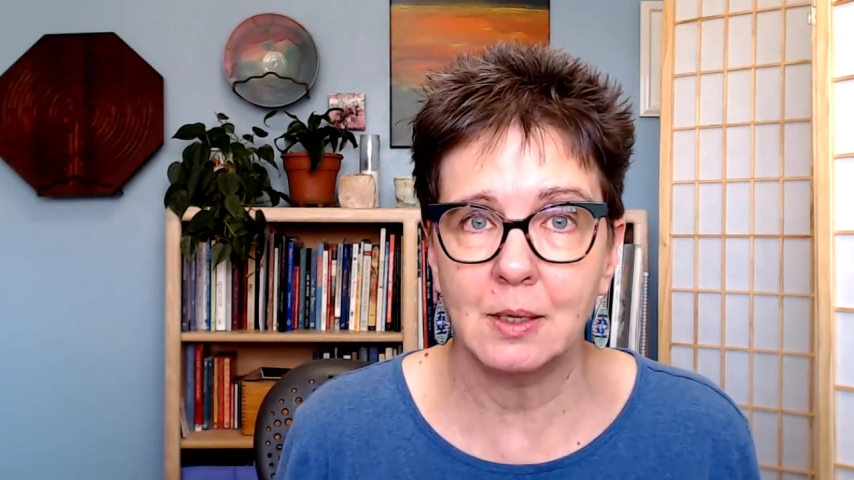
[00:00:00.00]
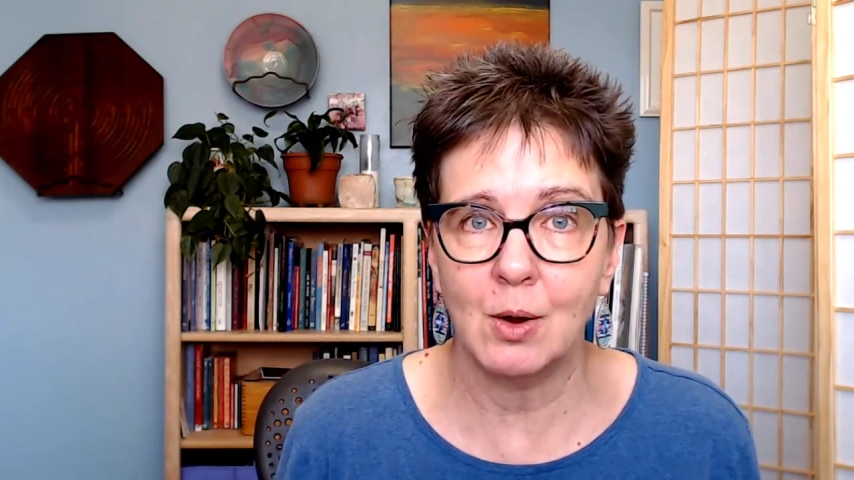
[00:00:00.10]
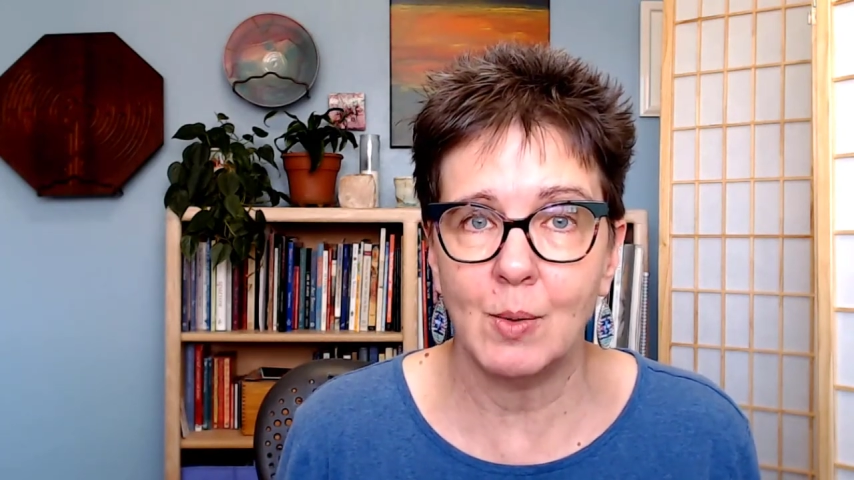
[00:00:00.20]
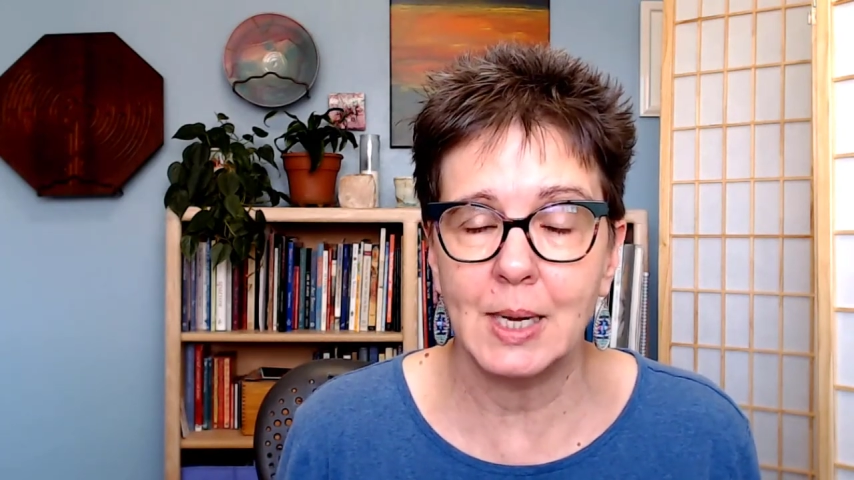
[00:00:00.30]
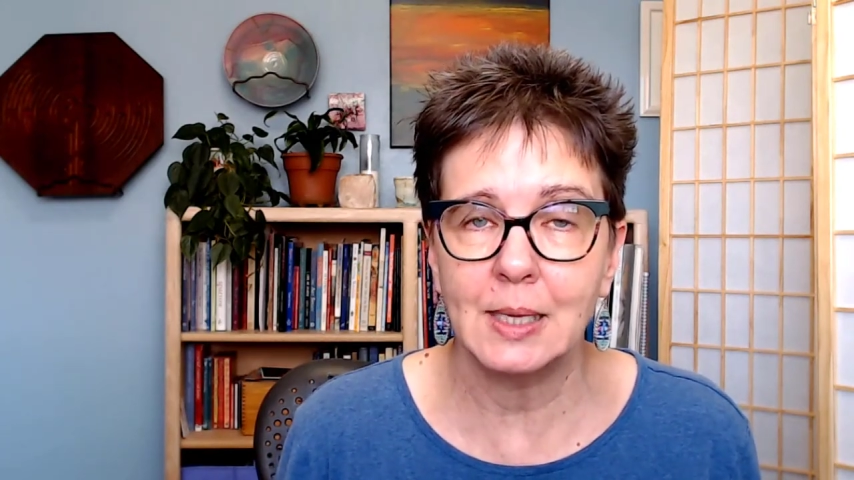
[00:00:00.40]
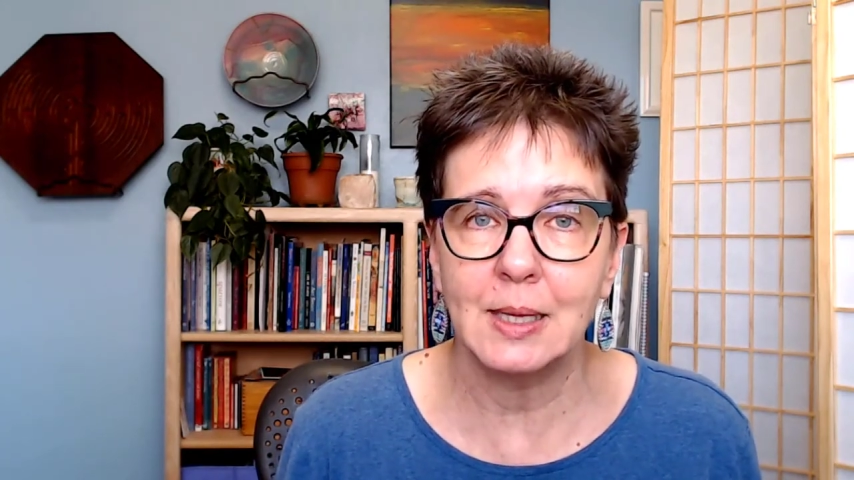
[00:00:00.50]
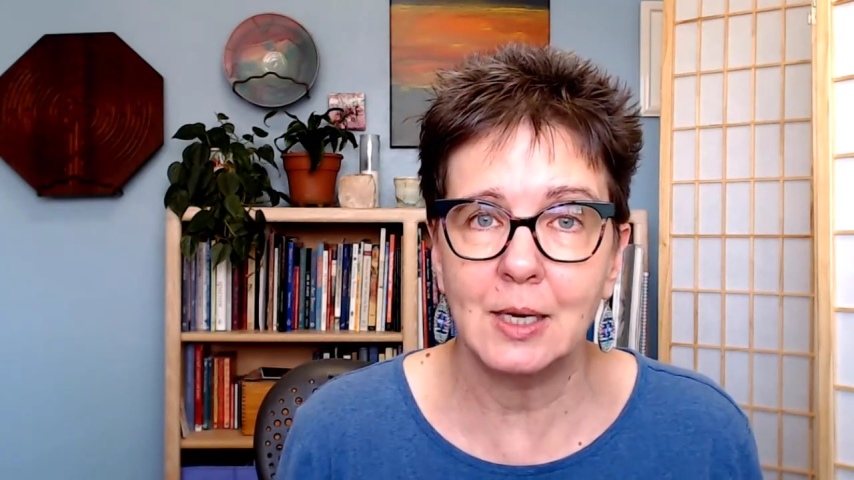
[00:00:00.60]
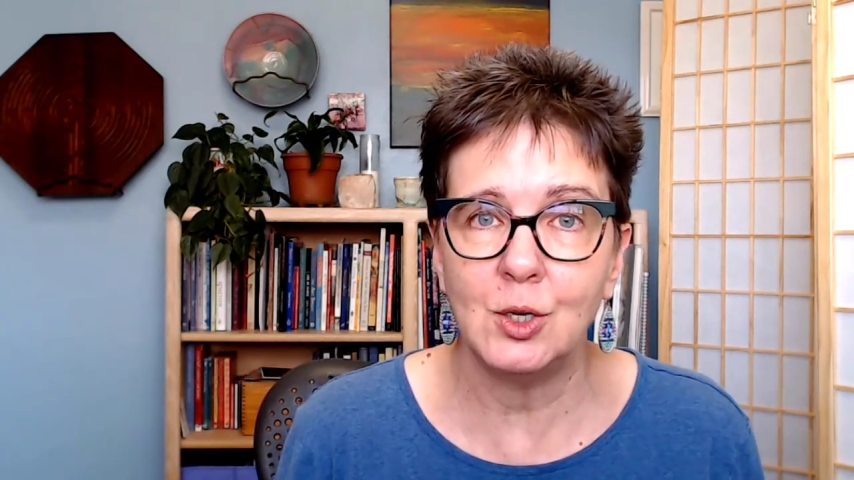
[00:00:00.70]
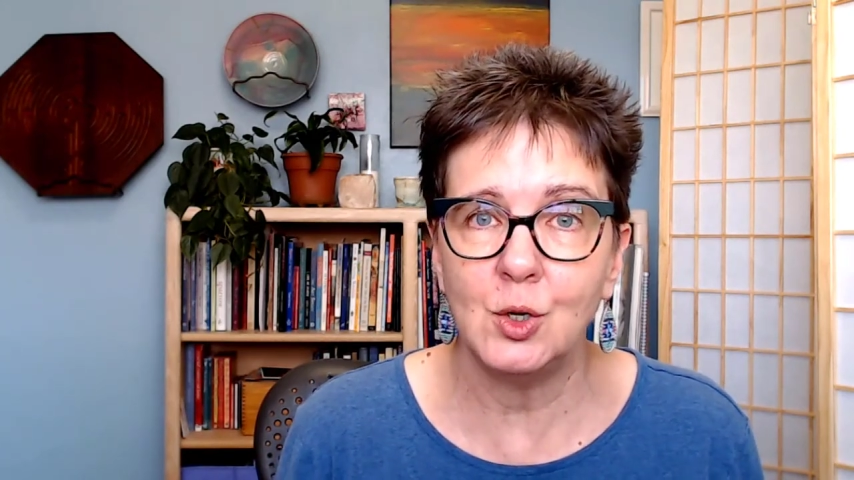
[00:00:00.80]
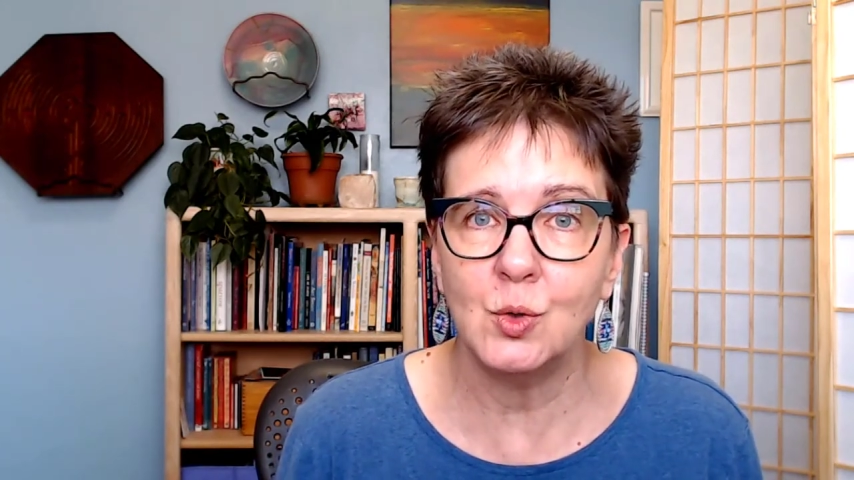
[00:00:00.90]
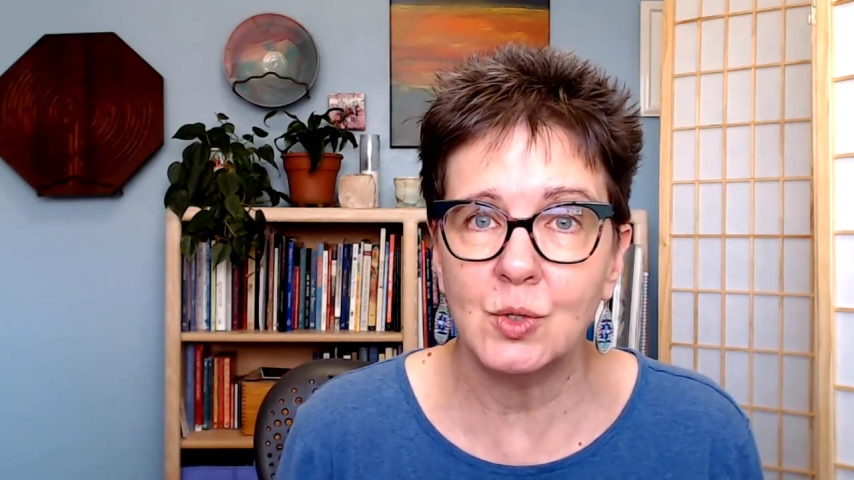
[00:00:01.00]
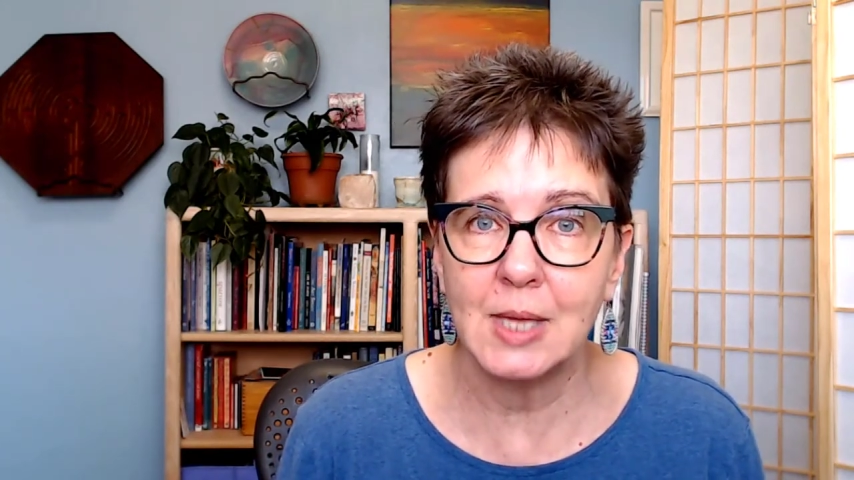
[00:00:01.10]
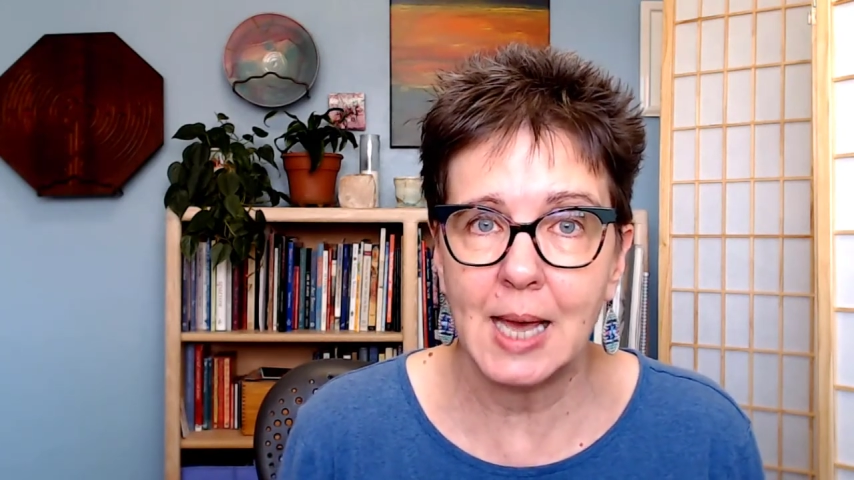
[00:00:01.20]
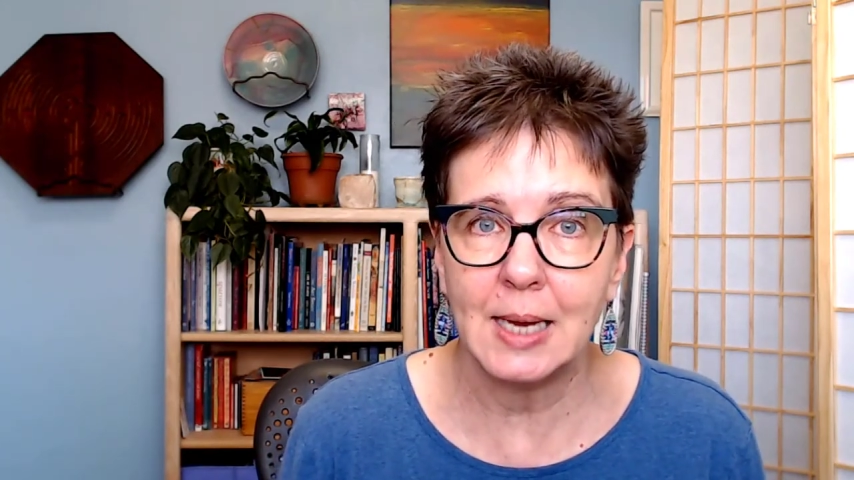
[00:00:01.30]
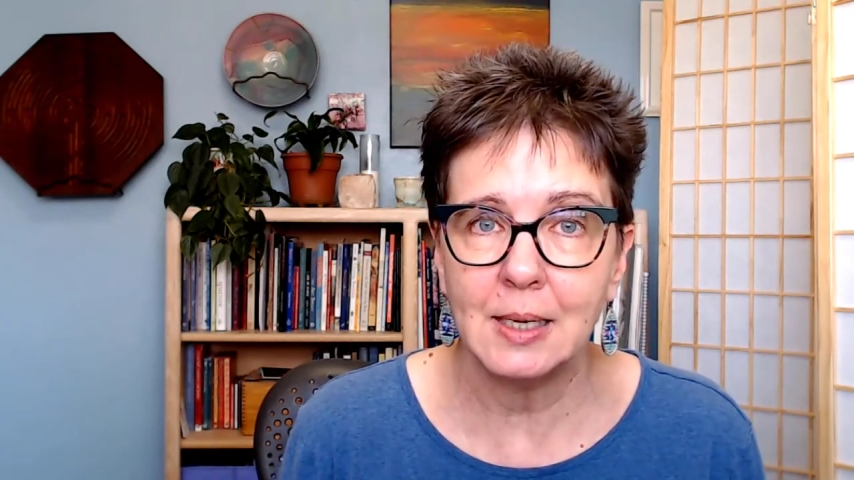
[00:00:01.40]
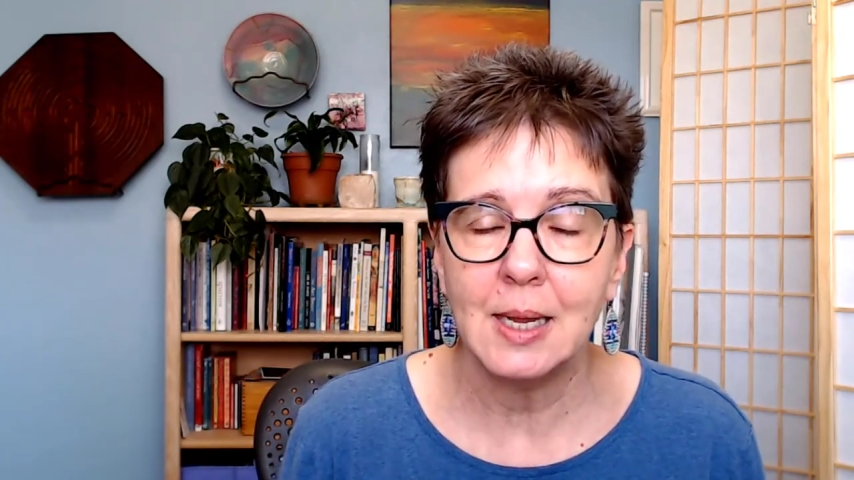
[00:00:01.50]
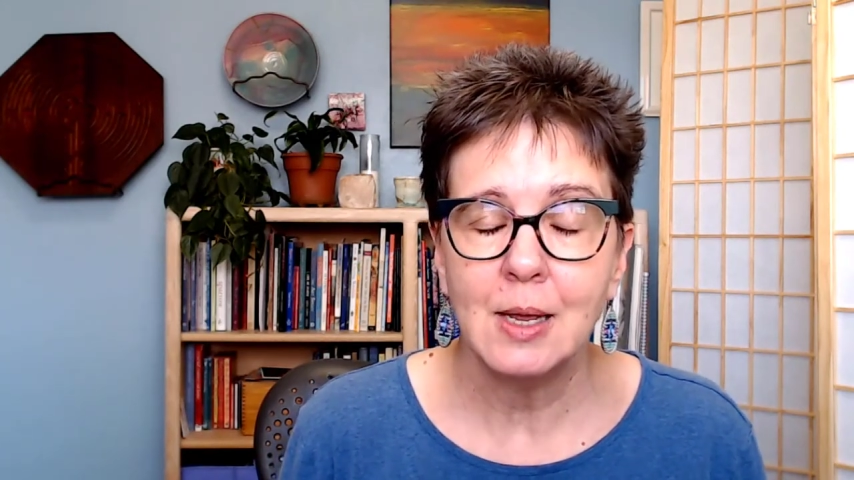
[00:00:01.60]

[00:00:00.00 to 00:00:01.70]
going and then use that